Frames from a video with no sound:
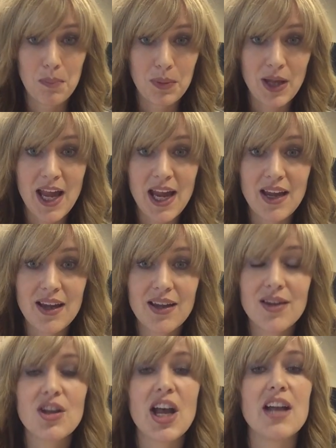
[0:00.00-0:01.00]

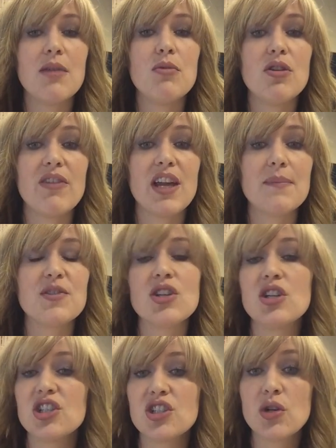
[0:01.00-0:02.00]
blank kind of movie. So
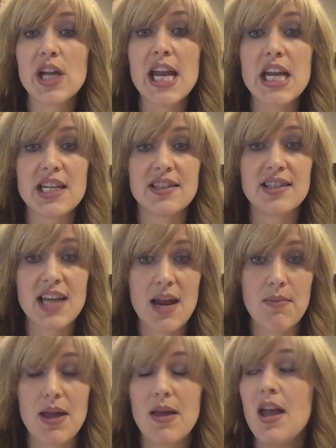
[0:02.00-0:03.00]
you're just creating a
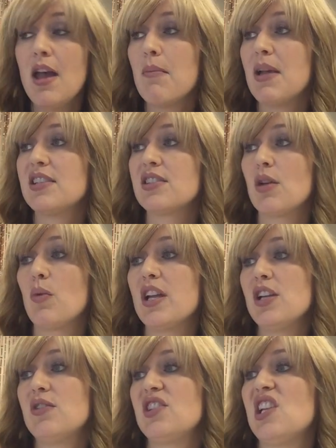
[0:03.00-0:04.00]
statement based on
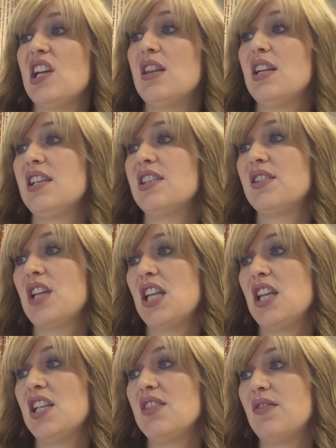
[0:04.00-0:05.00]
what you see in these
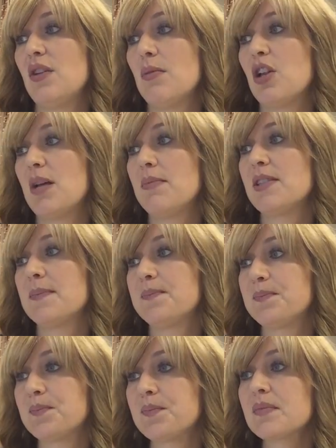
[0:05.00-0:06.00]
film clips.
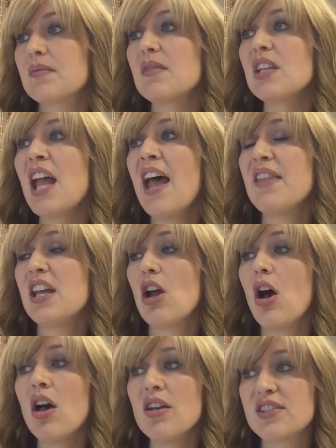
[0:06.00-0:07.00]
And
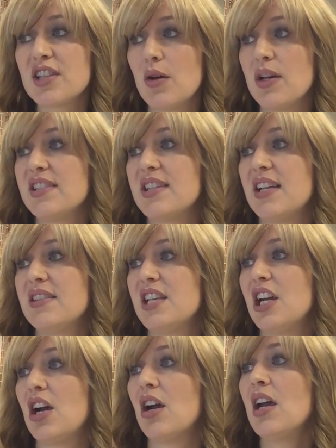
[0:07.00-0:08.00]
then also it says
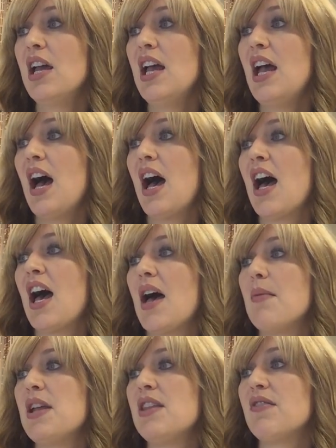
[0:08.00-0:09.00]
here,
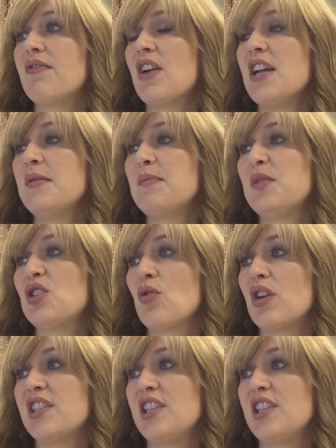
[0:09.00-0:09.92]
in the frame story